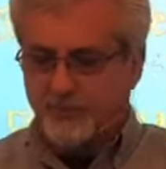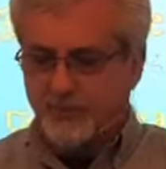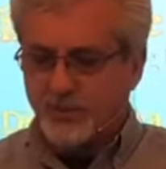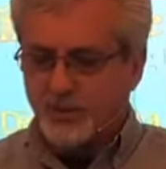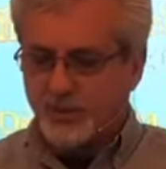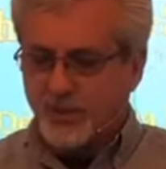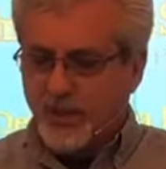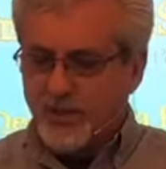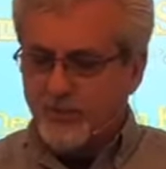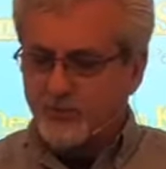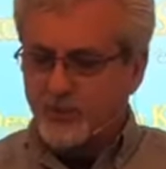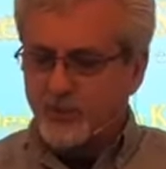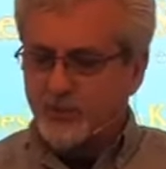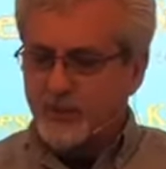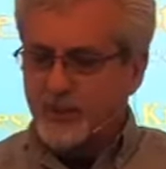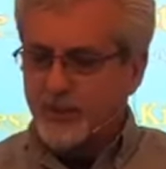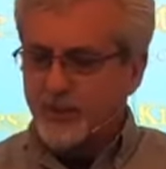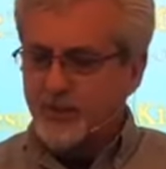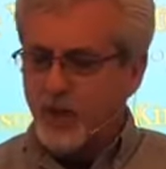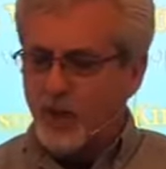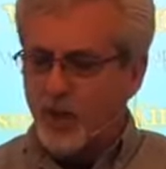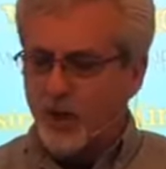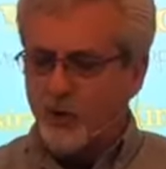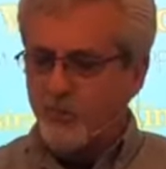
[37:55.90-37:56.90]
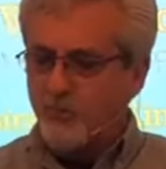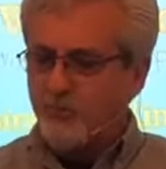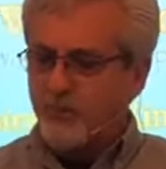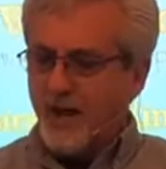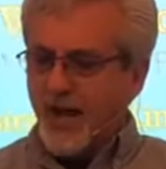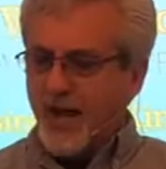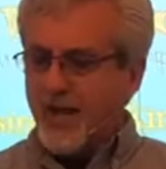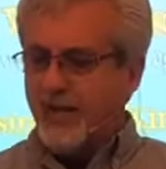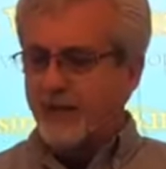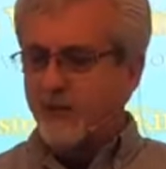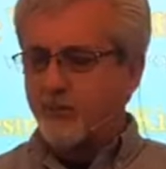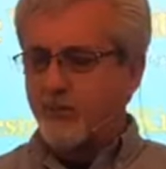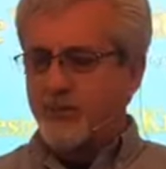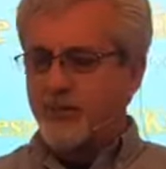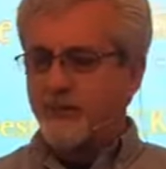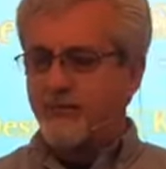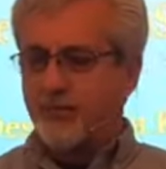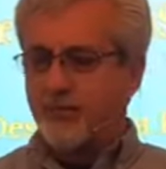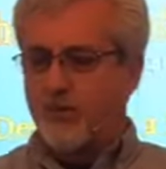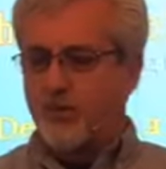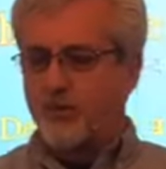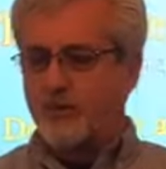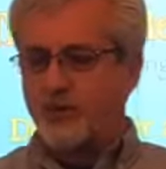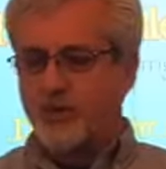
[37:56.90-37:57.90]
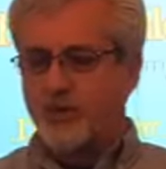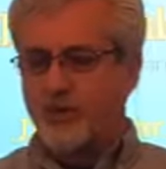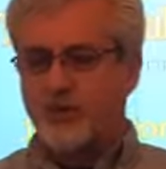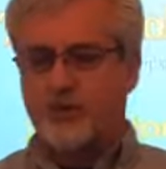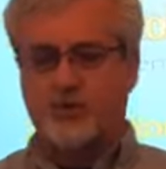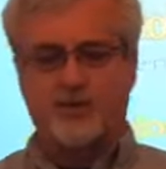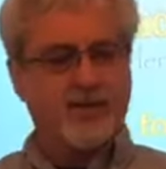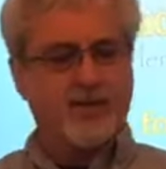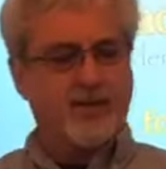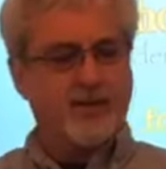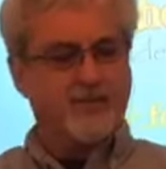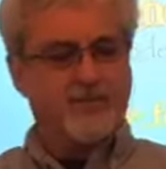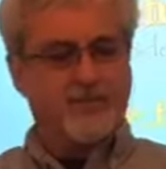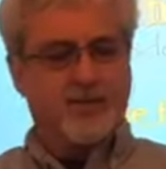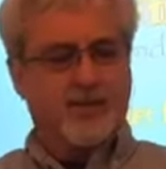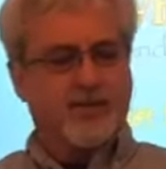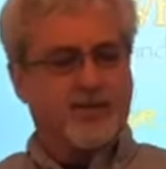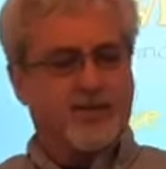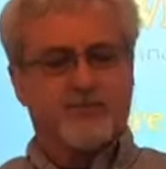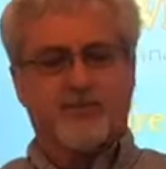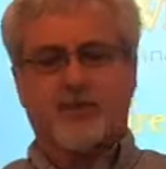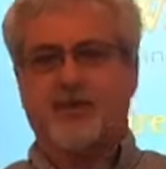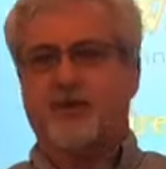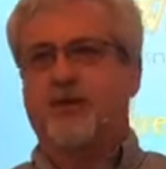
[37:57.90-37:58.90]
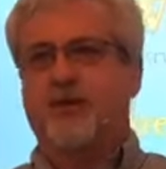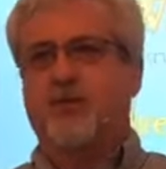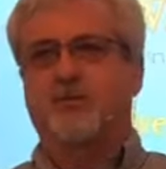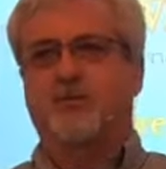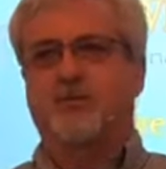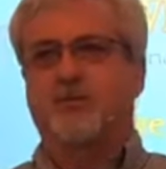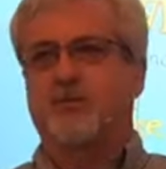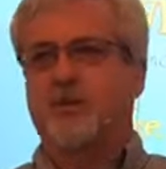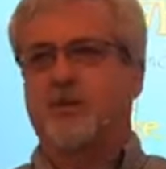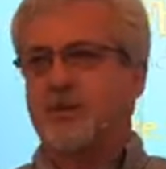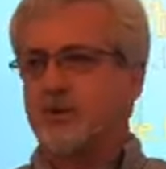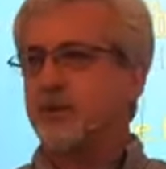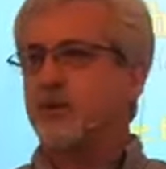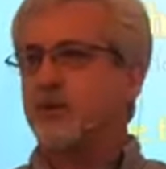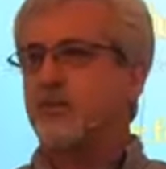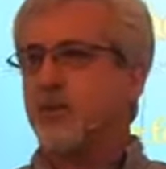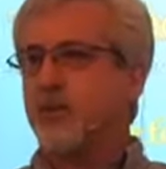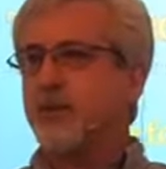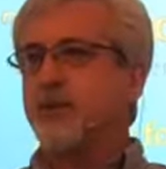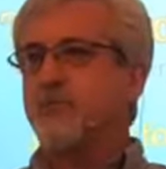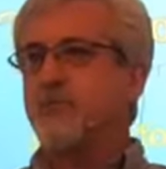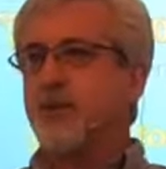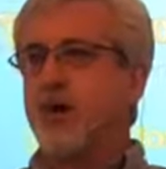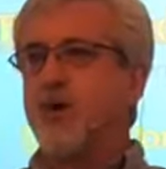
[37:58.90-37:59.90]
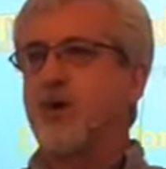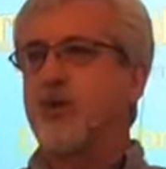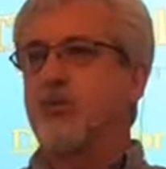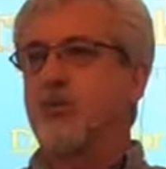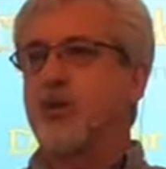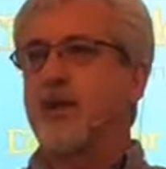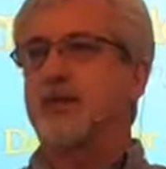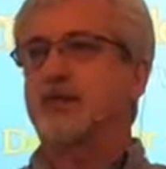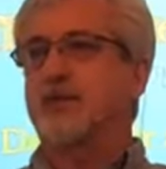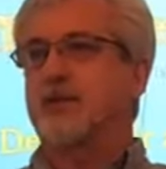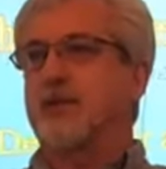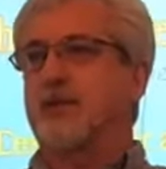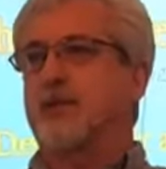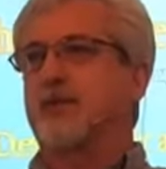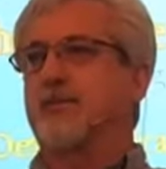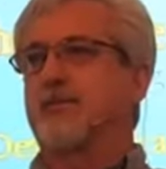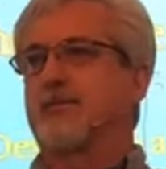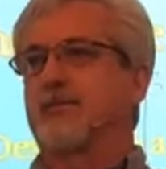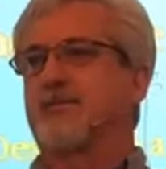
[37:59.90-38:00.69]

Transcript: Samuel didn't hold back when he foretold. This was pretty bold, wasn't it?